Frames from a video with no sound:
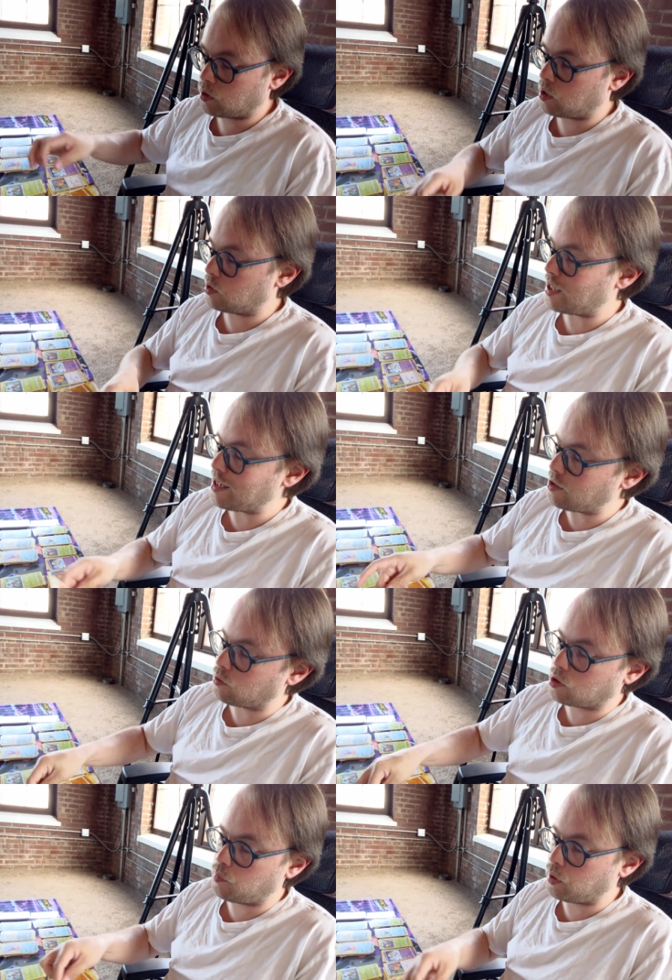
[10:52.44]
to continue
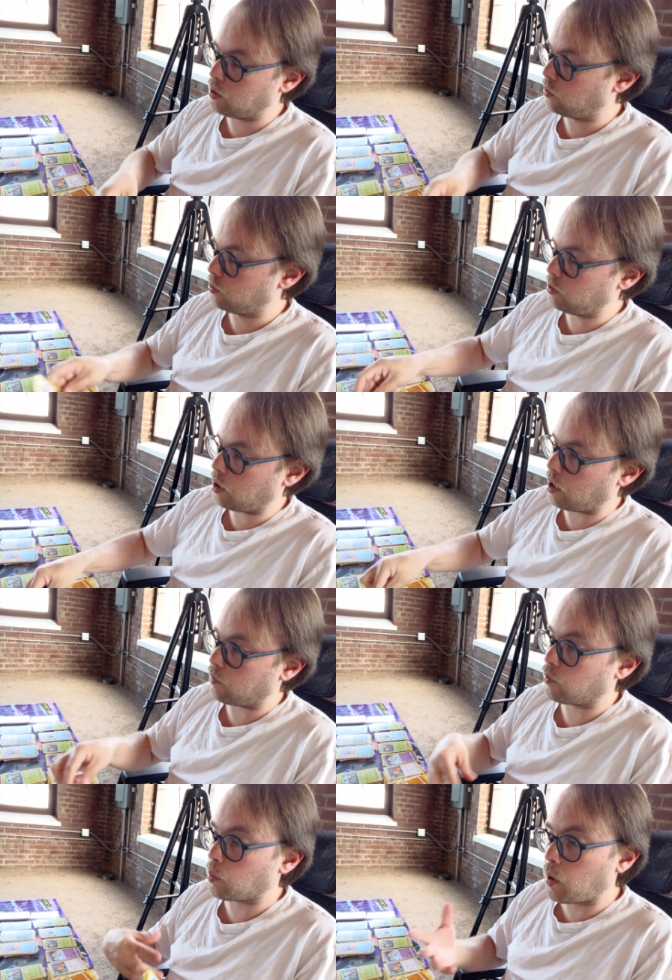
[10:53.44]
to build, and if
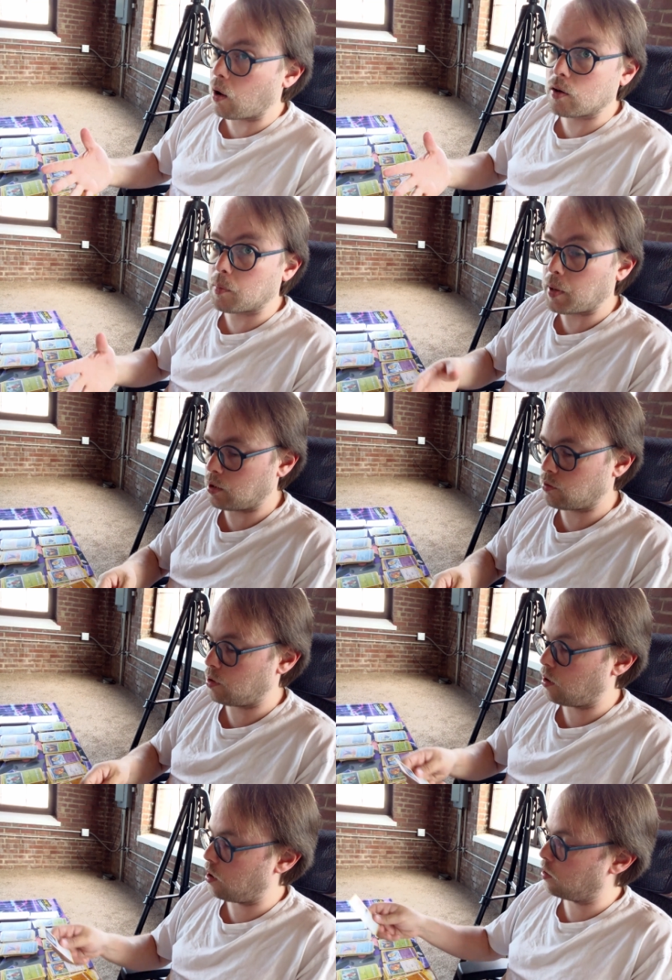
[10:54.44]
you're part of the
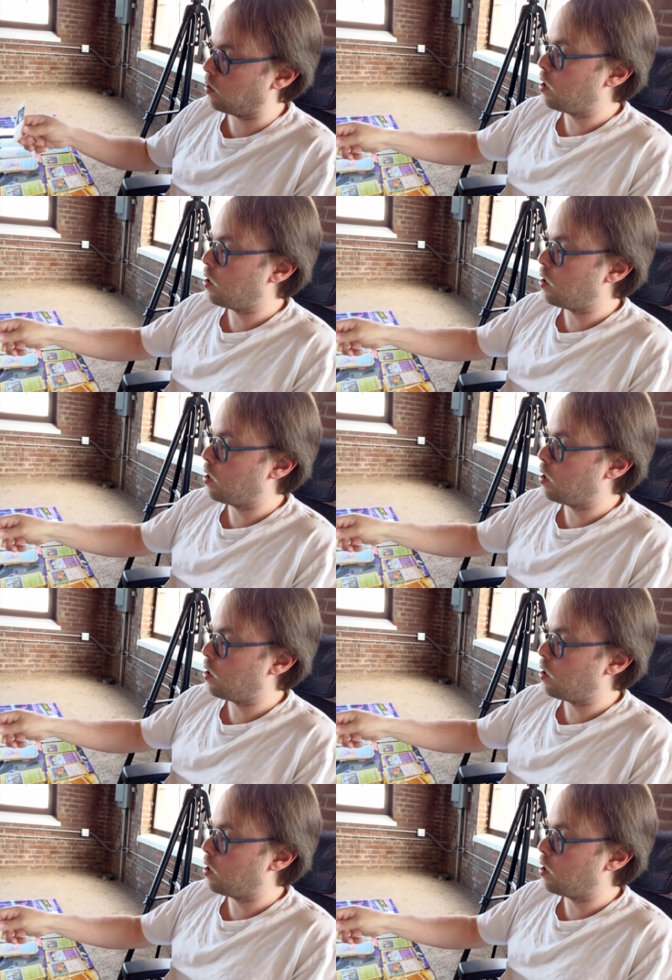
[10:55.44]
Patreon,